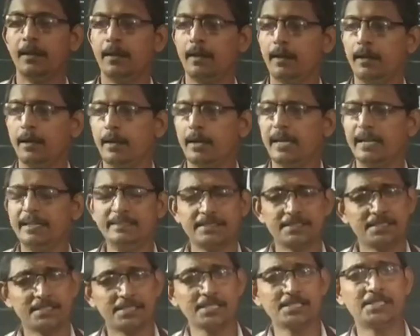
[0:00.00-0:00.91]
In the
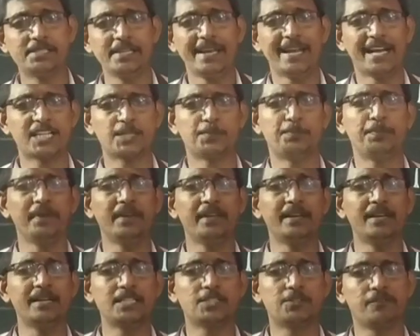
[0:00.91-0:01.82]
such
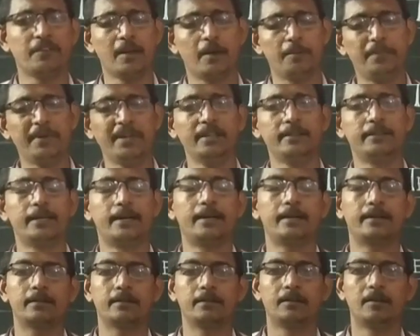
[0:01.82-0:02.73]
experience we have been
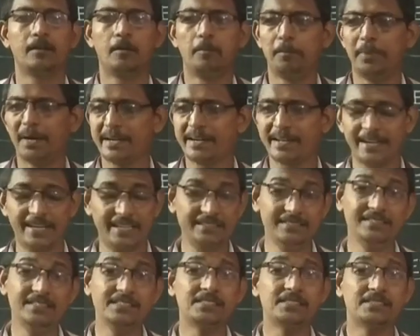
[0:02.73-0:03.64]
there, but in
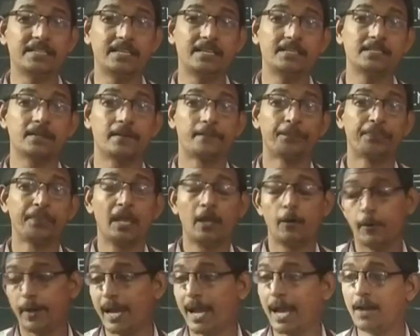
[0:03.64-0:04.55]
these days
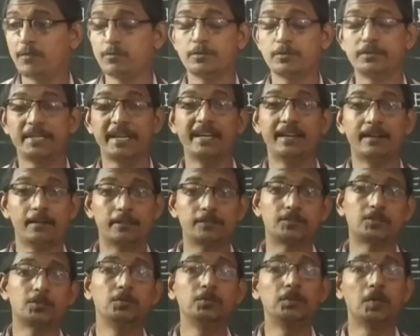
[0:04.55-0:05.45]
we have to take
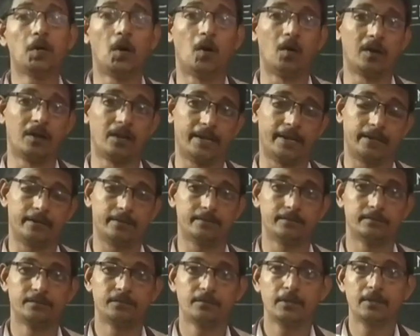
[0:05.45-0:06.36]
through the online.
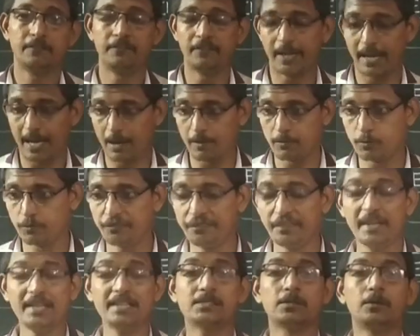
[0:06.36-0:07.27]
We have to
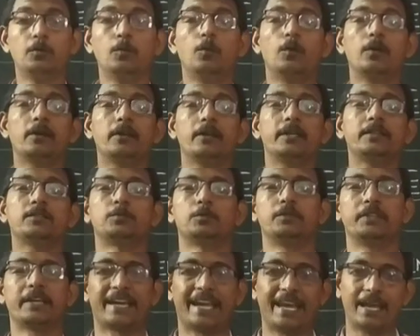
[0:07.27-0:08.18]
face only through the
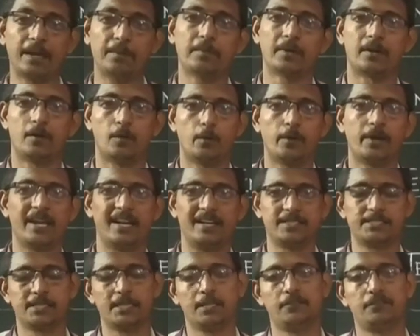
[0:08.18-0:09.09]
camera on
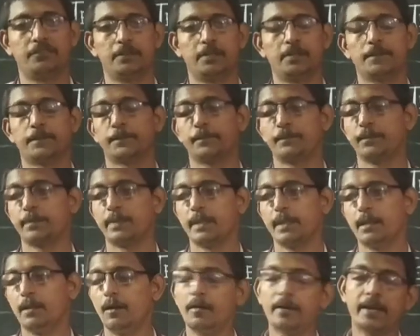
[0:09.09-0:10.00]
itself.
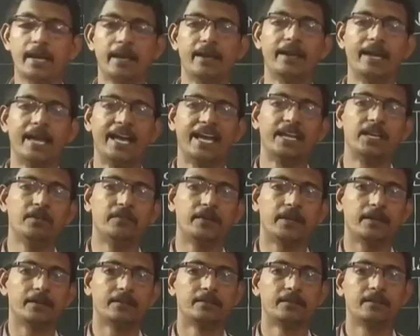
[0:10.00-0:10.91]
Okay,
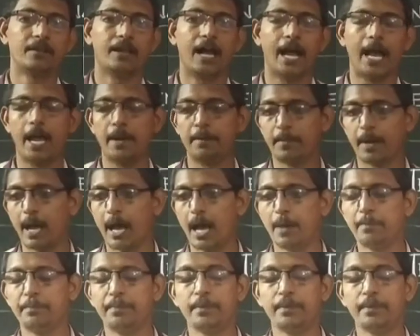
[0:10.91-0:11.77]
anyway, I am happy.